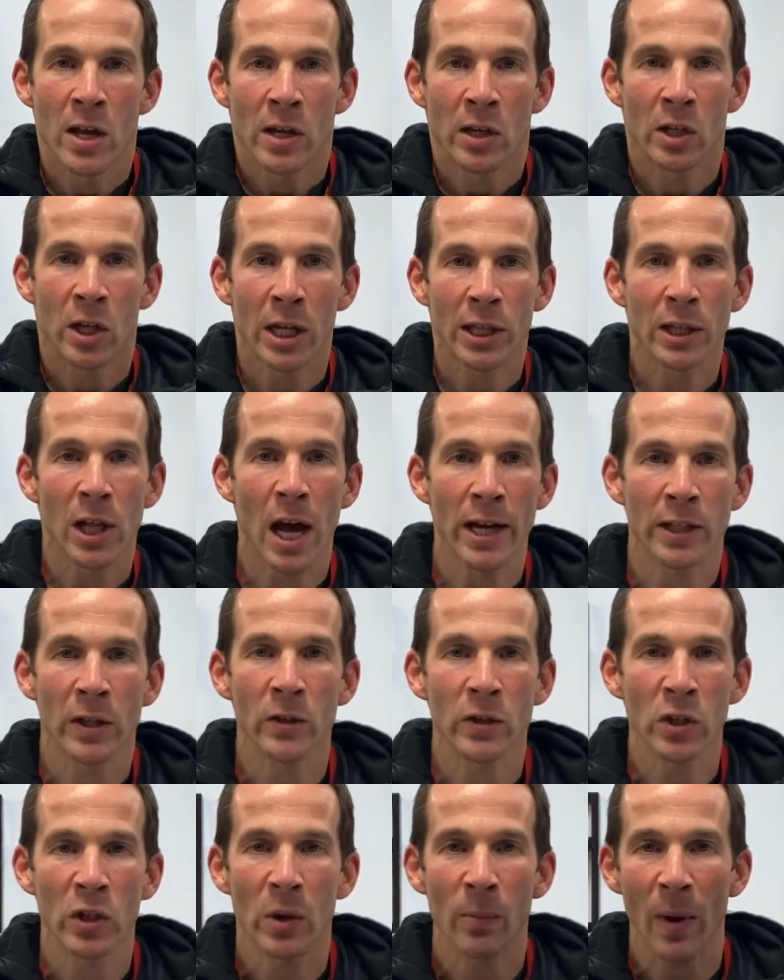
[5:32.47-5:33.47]
Good luck
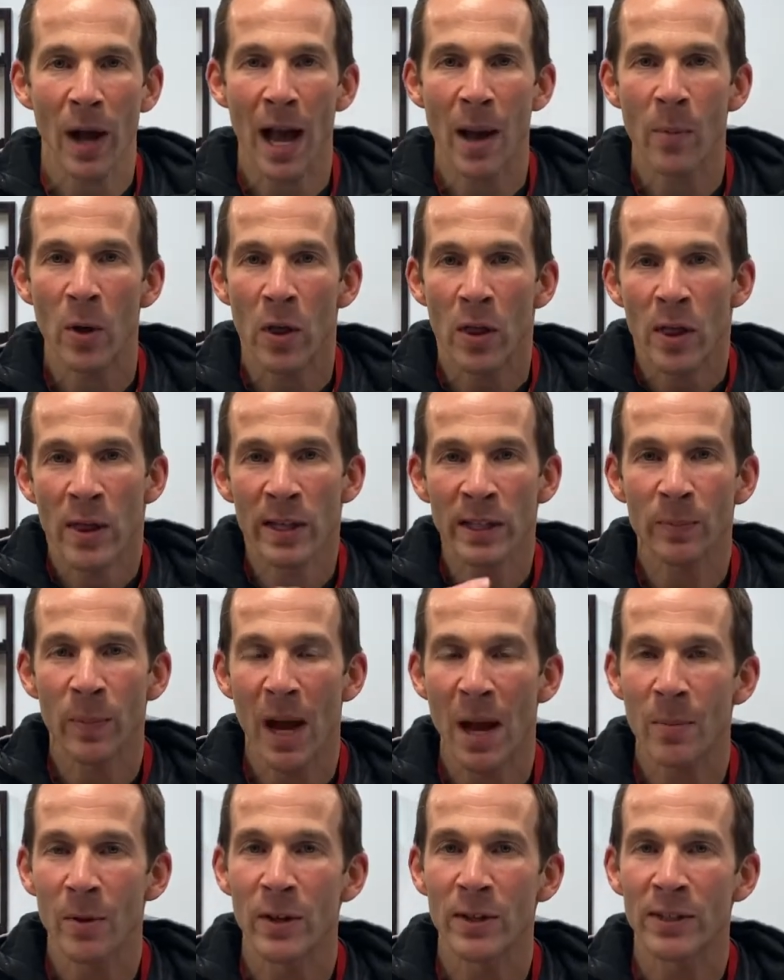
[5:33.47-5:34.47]
using your Bible. This
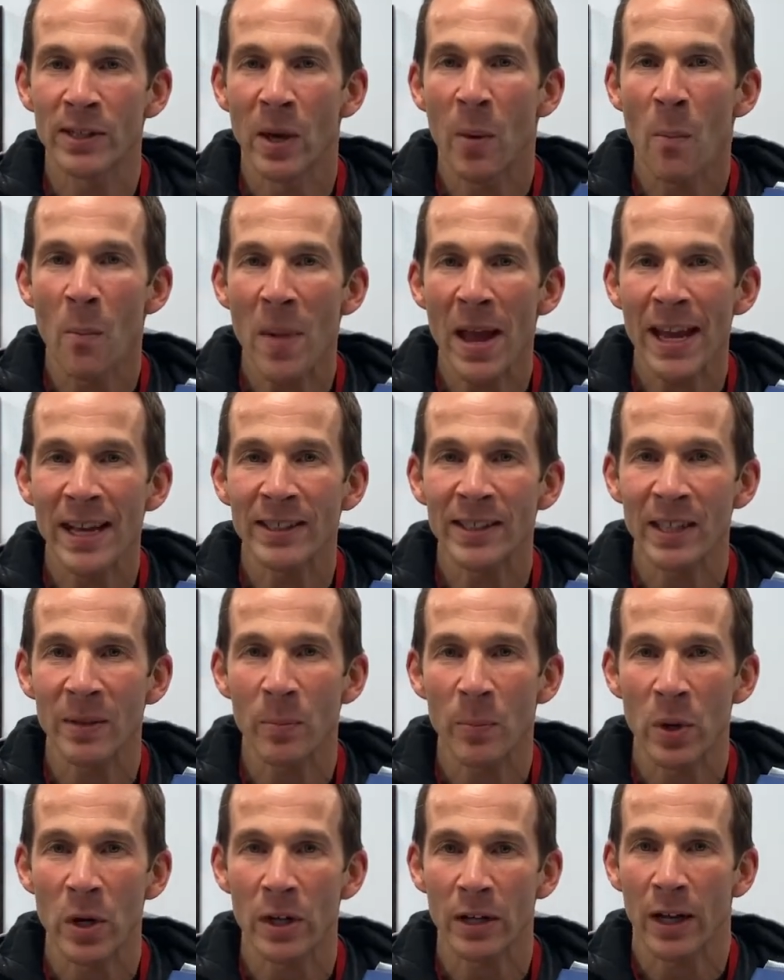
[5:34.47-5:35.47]
Bible is an amazing
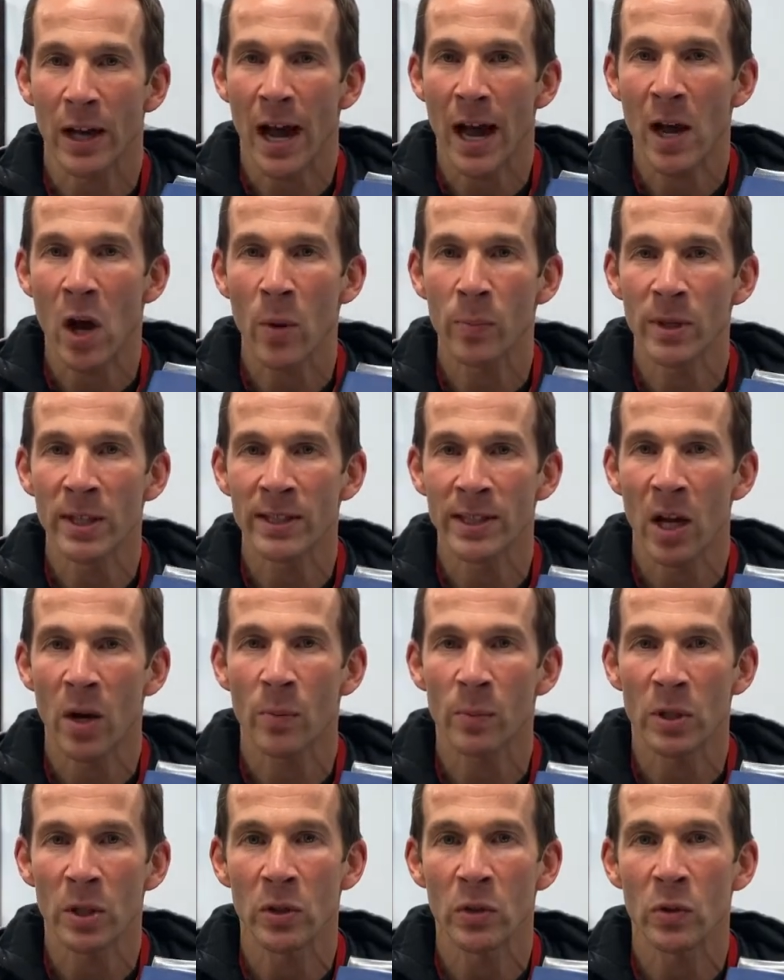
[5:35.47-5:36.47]
book. I hope this
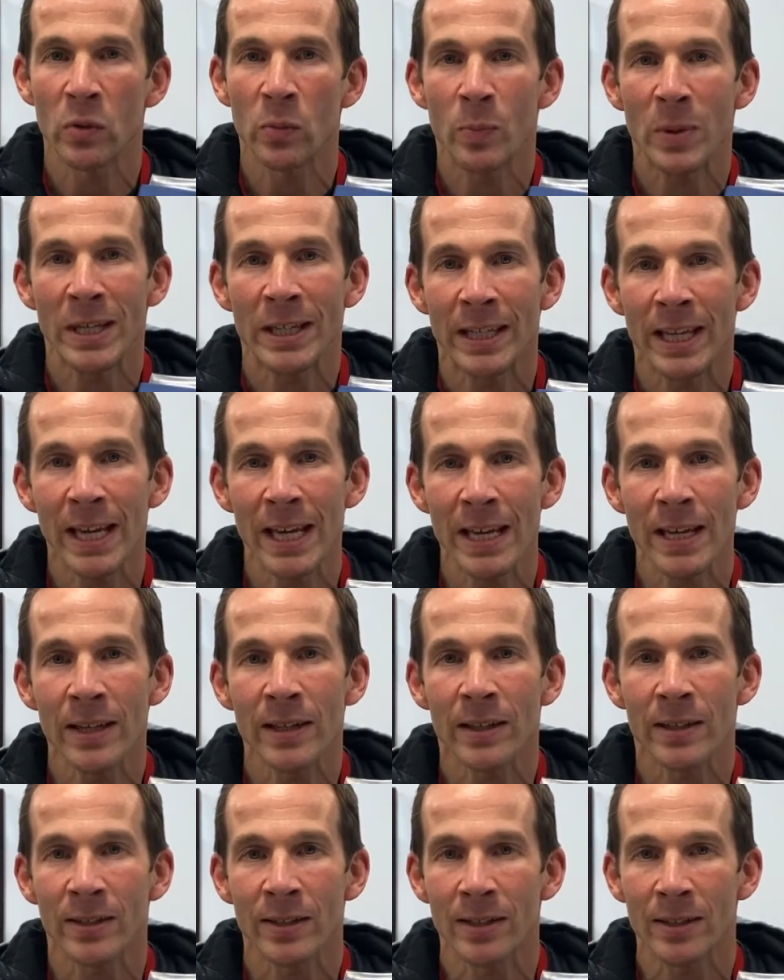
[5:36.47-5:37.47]
helped you begin
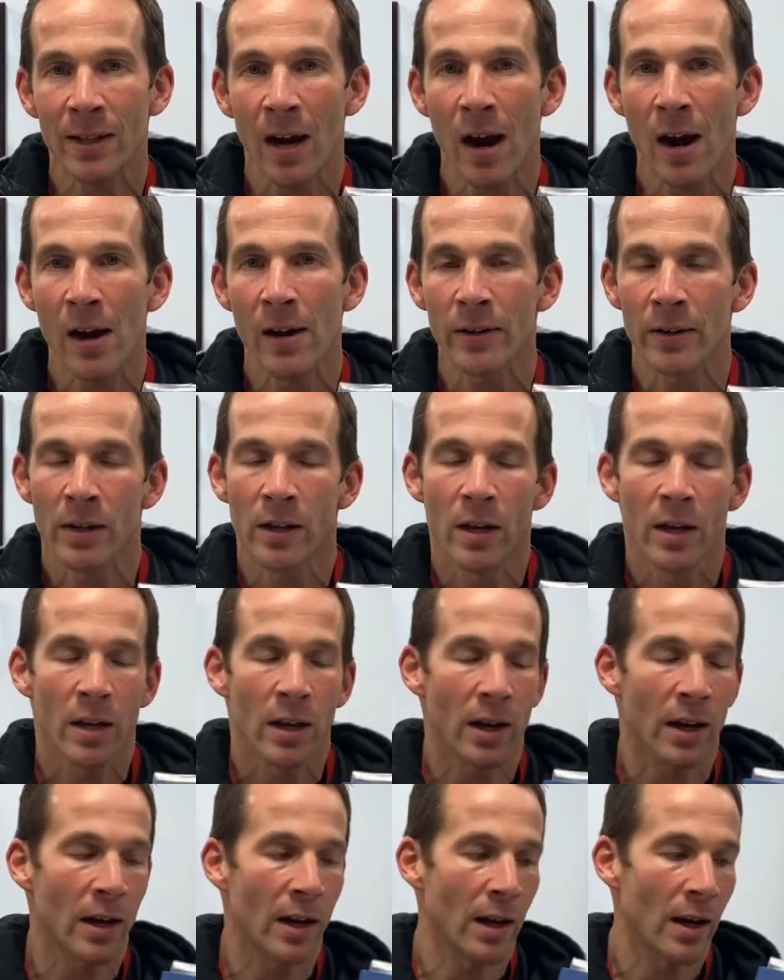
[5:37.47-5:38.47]
to start
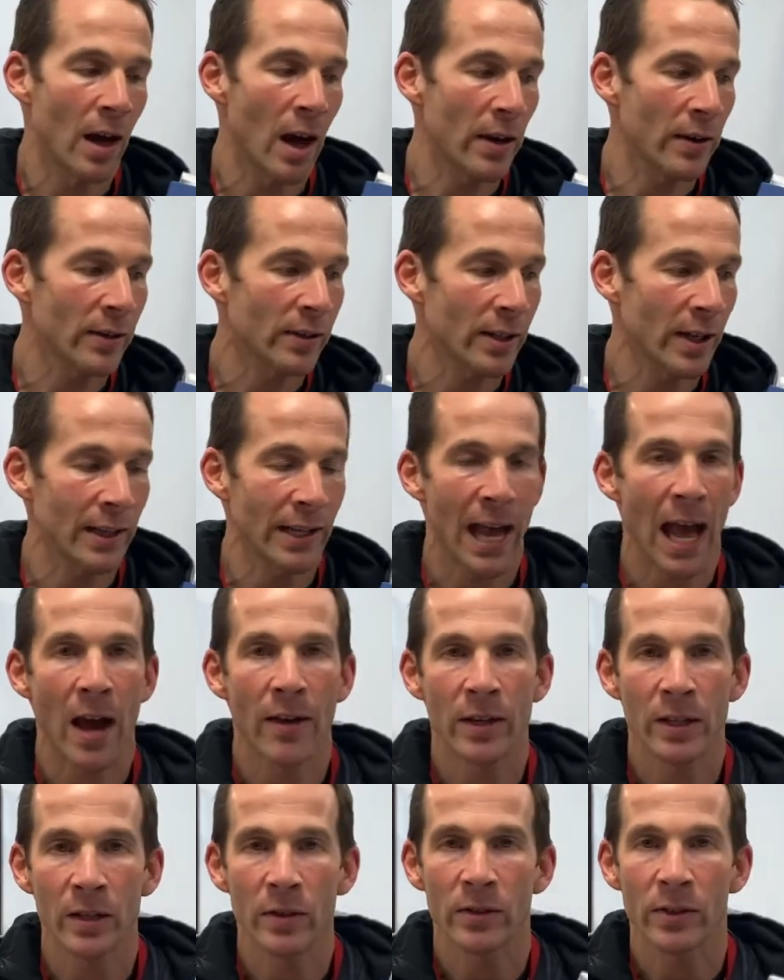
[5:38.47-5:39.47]
understanding how
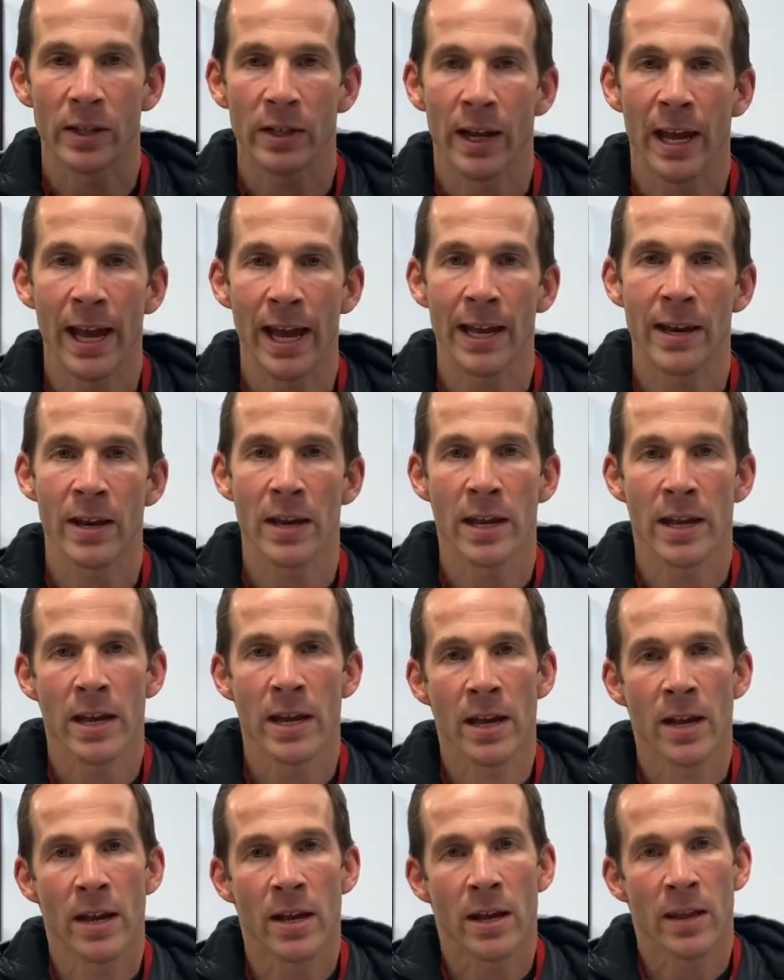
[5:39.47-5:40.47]
to use it. And
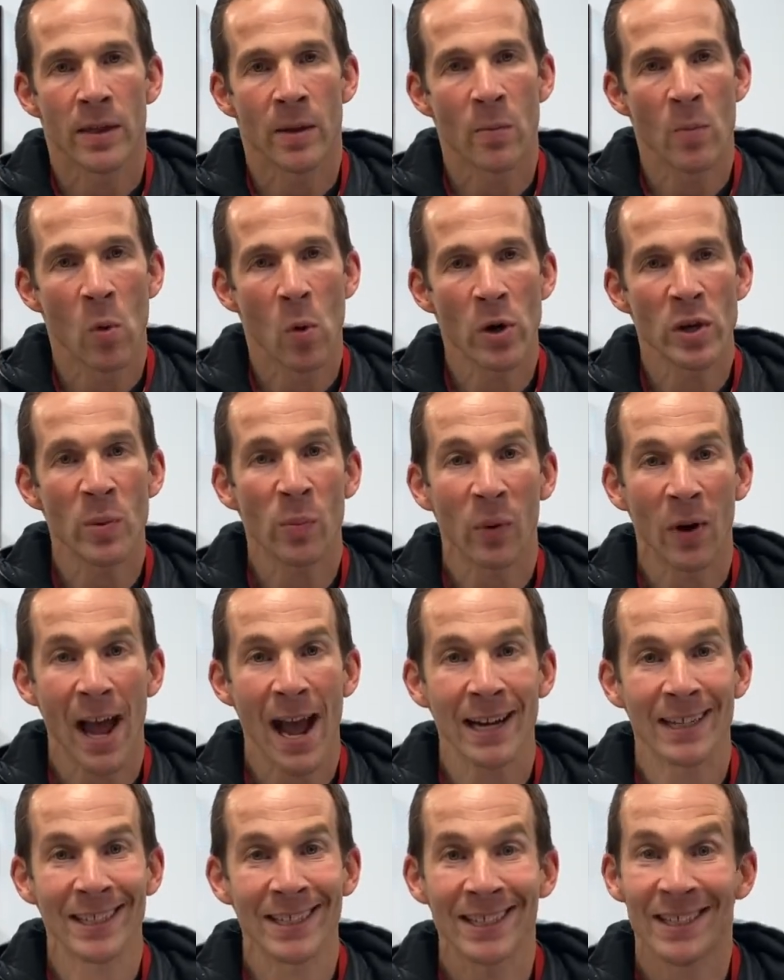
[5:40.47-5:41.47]
the more you
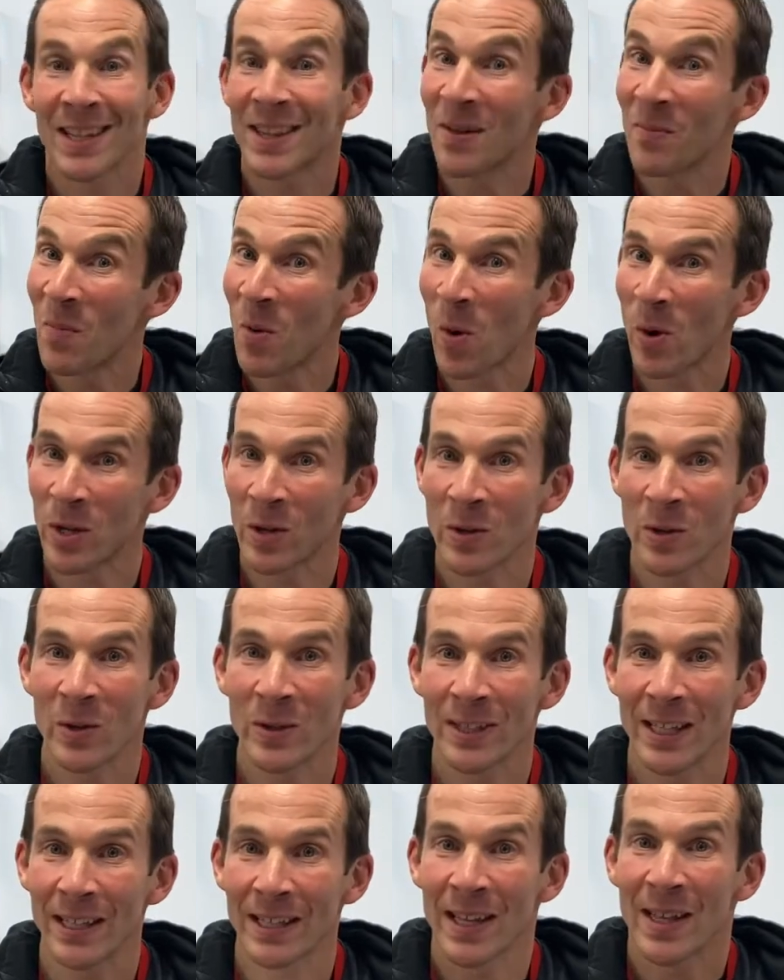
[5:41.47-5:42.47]
practice, the more you
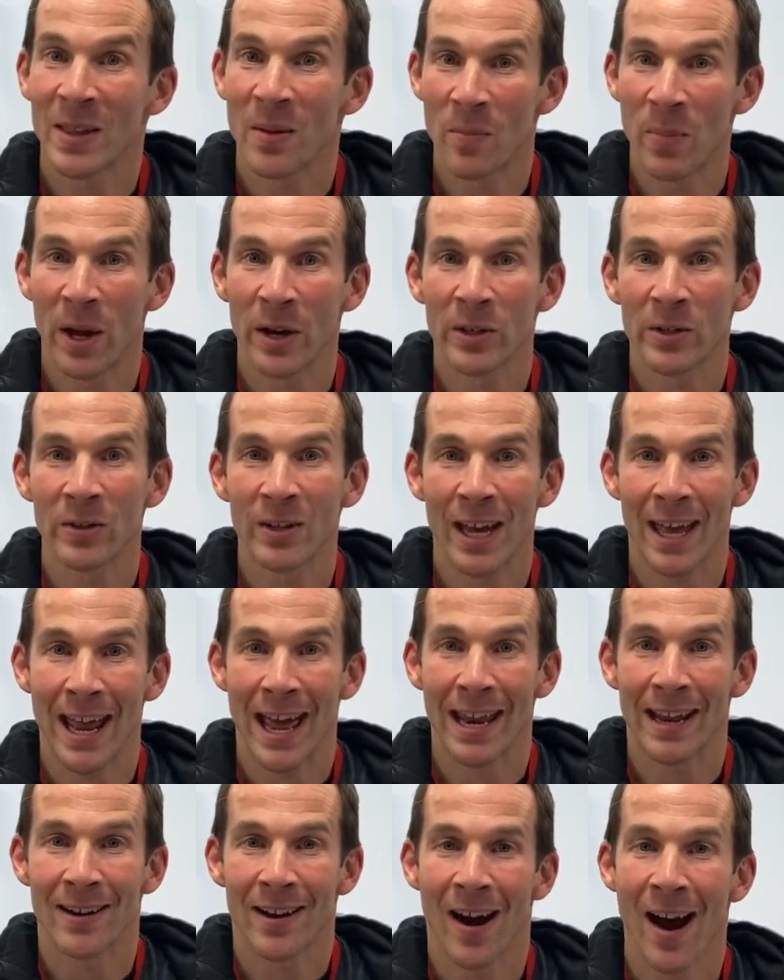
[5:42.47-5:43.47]
use it, the better you'll get at
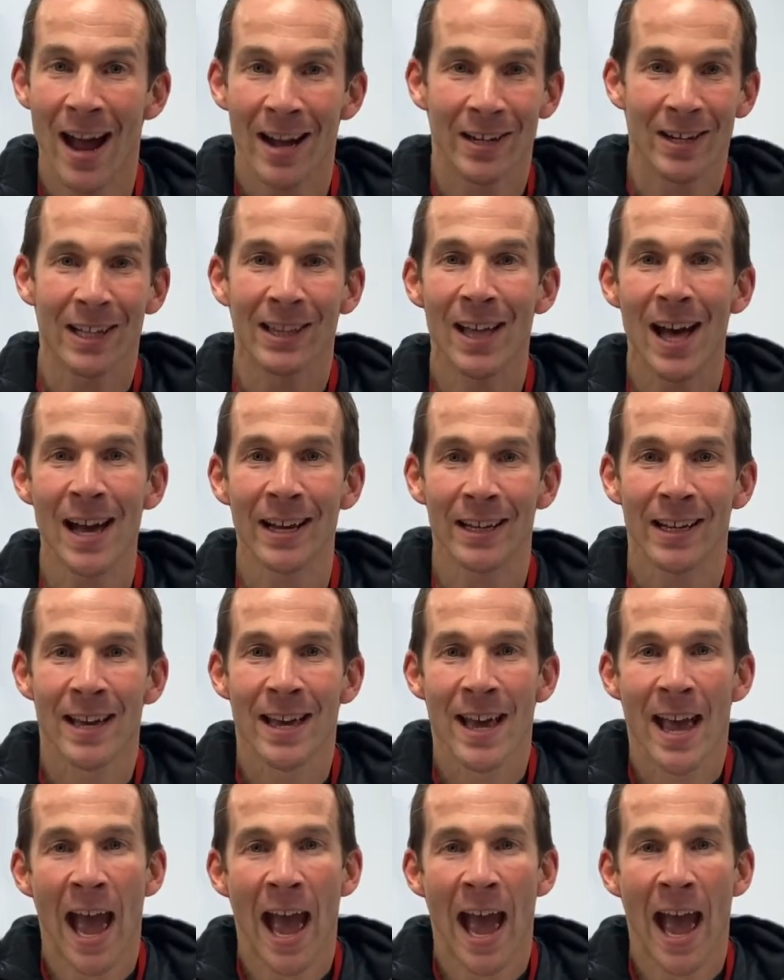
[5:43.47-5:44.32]
it. All right, good luck.